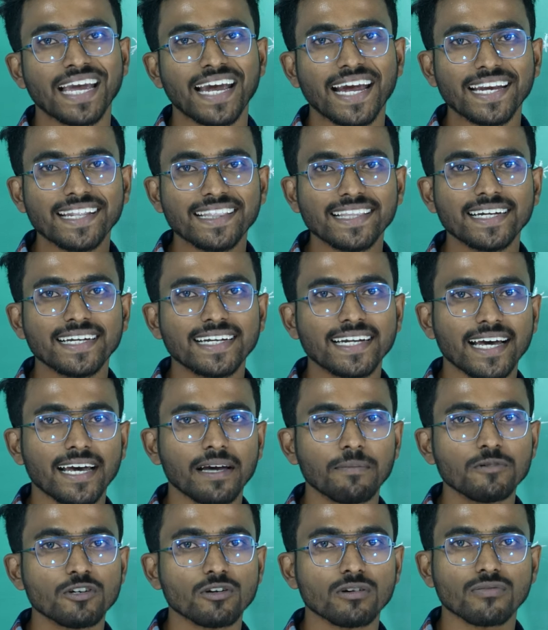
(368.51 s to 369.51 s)
At that
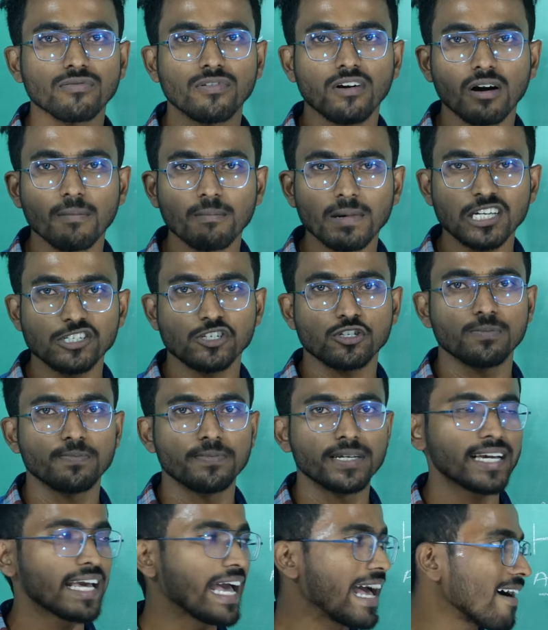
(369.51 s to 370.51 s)
time your formula should
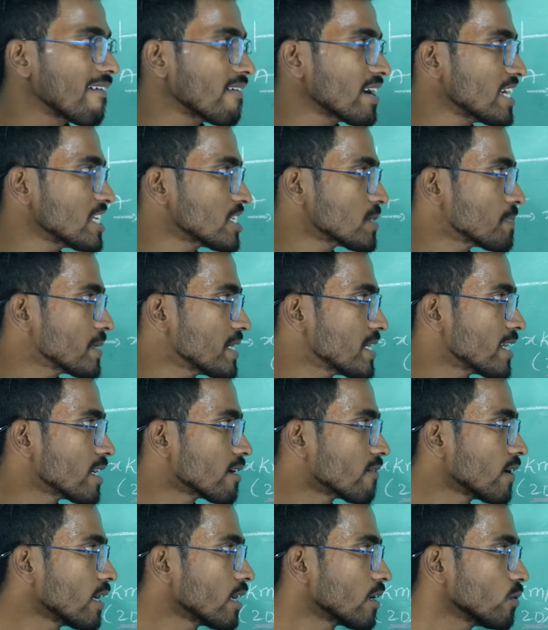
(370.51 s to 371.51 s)
be average speed
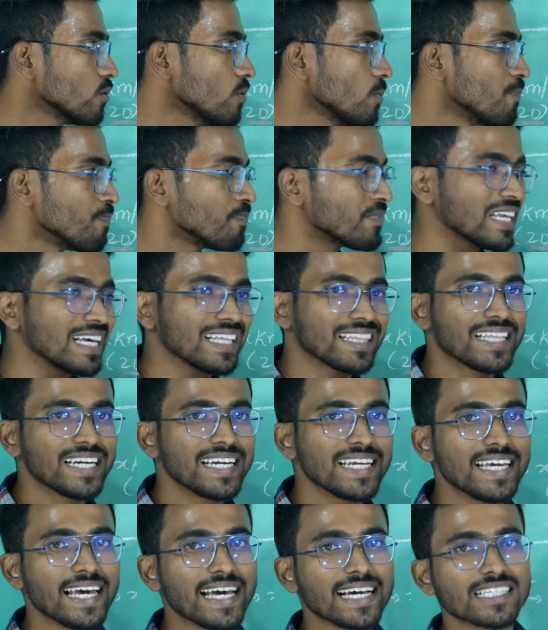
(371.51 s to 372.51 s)
equal to
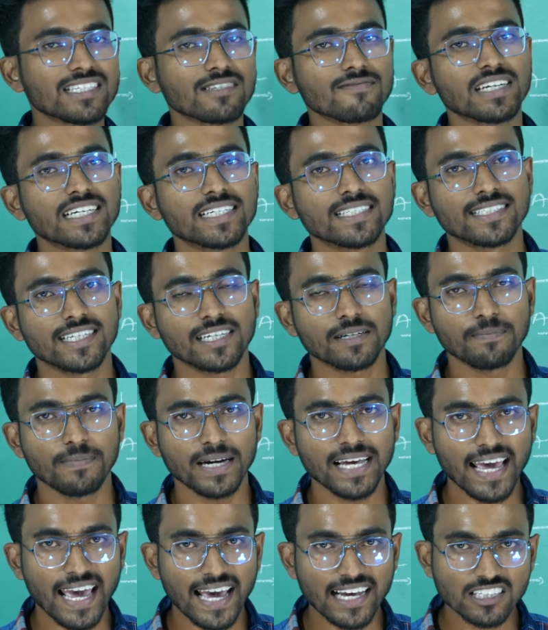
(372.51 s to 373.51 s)
3xyz
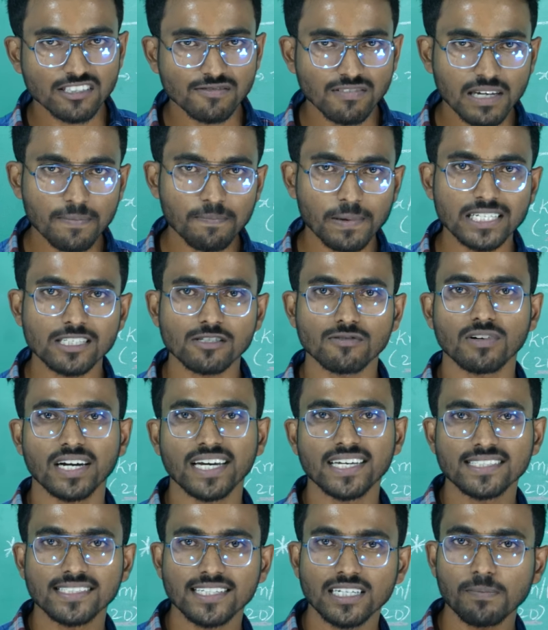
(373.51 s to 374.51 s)
by xy plus
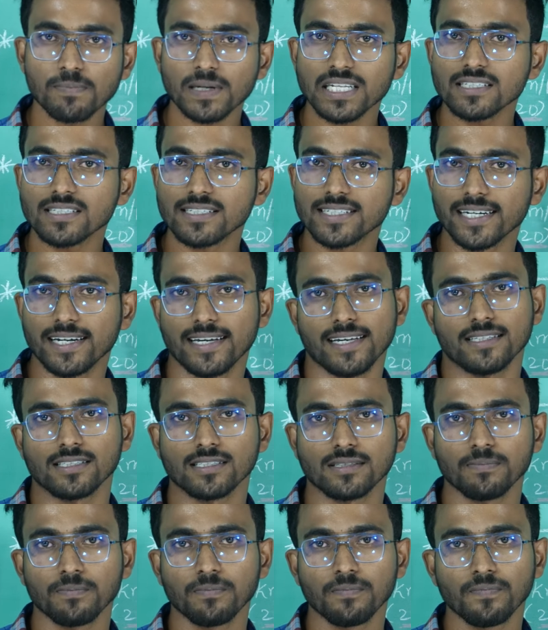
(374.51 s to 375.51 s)
yz plus
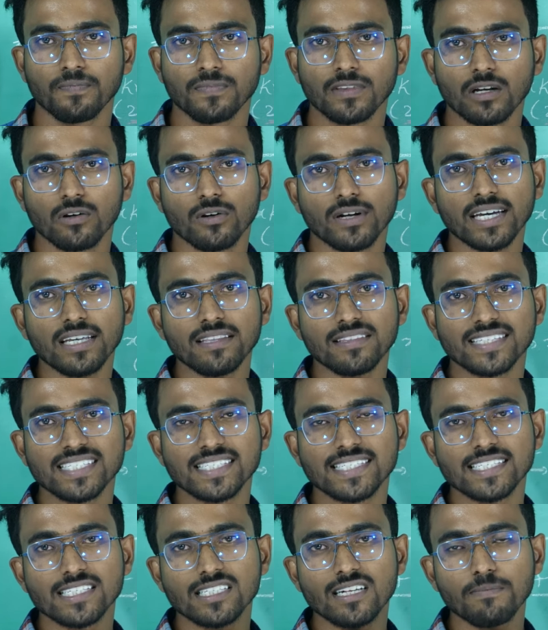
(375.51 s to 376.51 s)
zx. Okay,
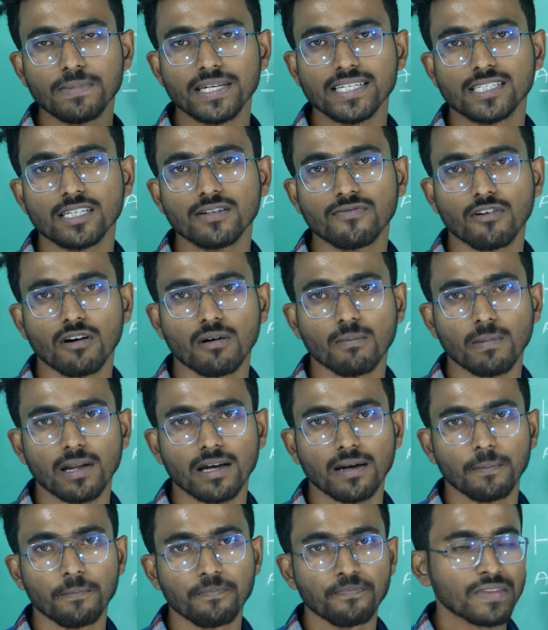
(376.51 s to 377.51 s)
this is the basic
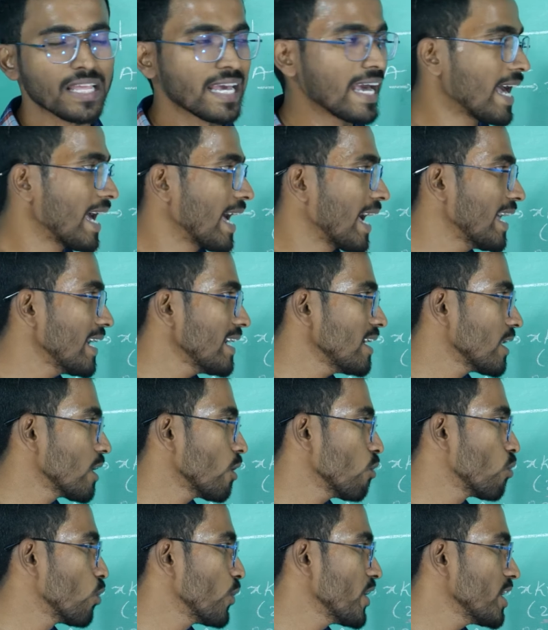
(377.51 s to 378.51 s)
formula. And
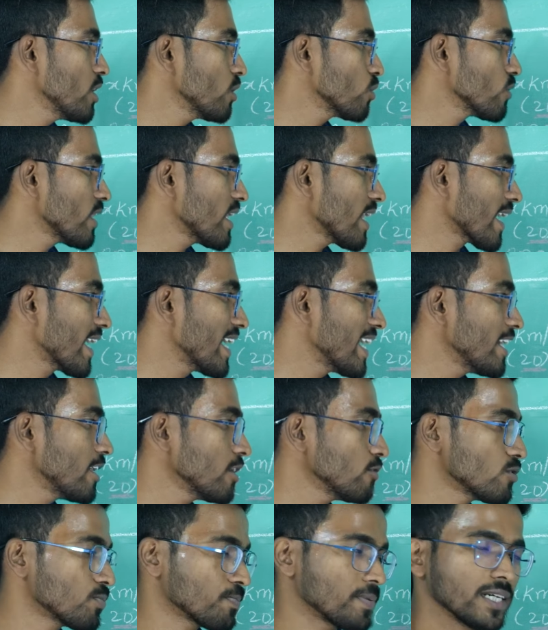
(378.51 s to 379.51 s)
now going to the
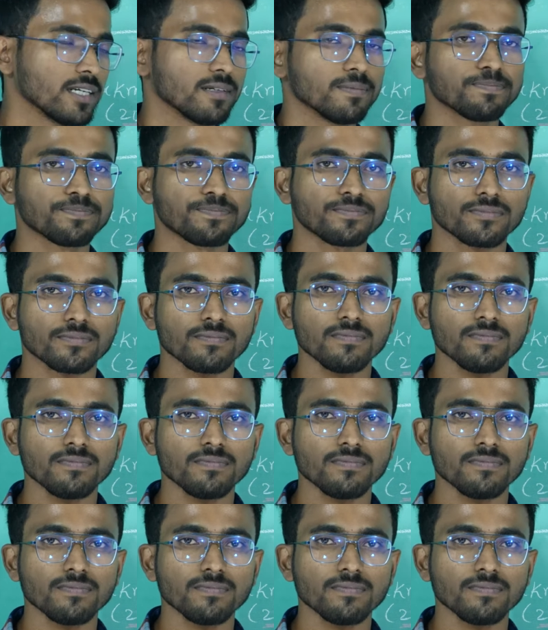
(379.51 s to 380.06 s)
relative speed.